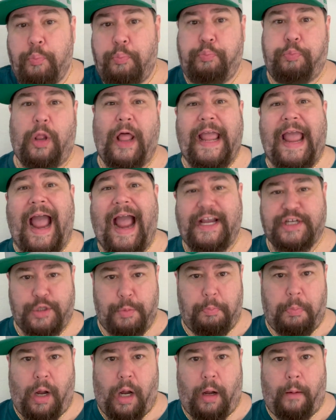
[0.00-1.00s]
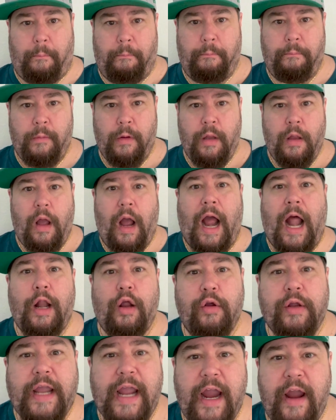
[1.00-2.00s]
play action bomb. I
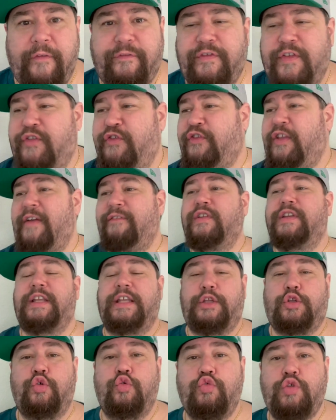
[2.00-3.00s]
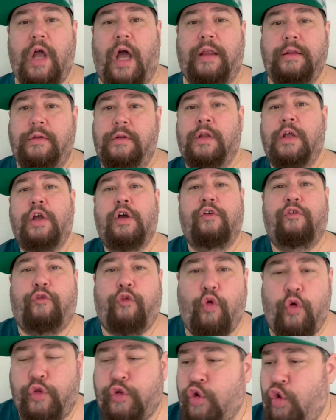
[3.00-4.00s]
don't care if it's 72 nothing,
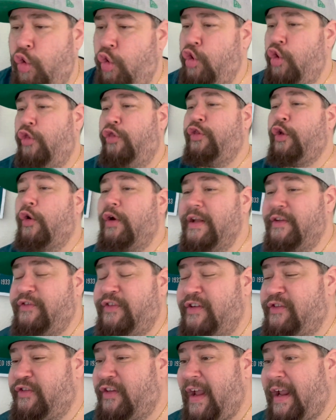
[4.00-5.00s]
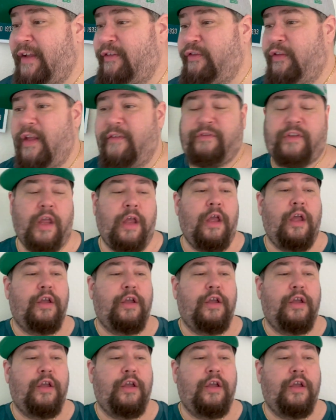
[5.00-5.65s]
fourth quarter, 36 seconds left.